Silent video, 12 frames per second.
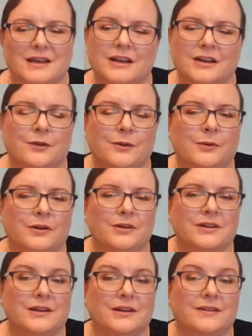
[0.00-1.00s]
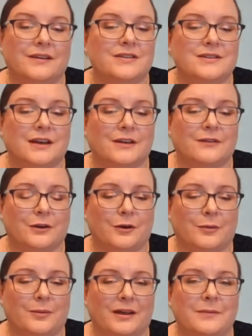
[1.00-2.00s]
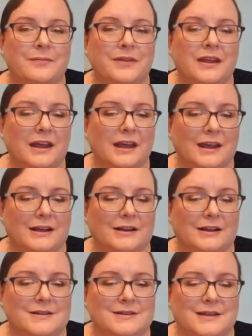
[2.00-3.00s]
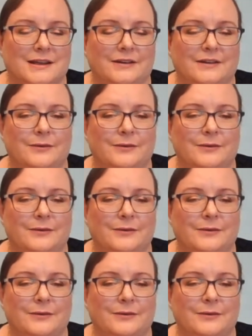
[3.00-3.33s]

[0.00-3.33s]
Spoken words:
And if you want, you can send yourself a copy and click send.